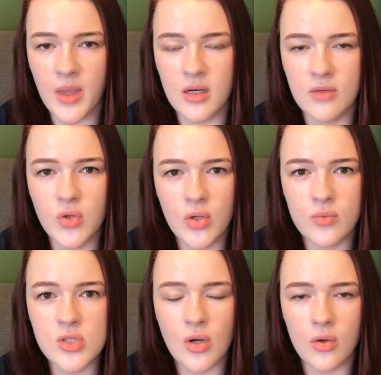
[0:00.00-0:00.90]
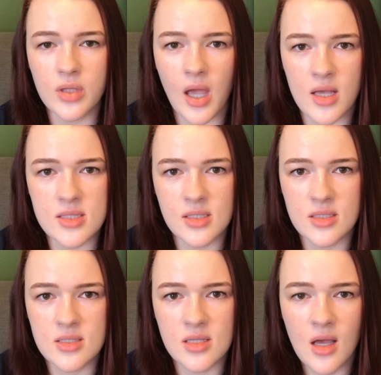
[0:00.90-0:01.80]
And even though it was called
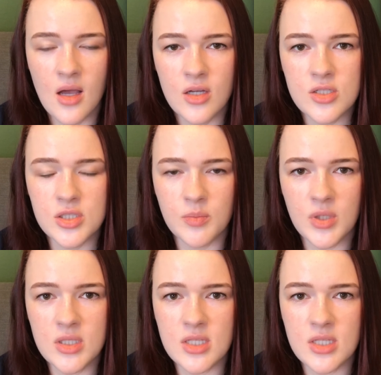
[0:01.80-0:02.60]
Essence, to me,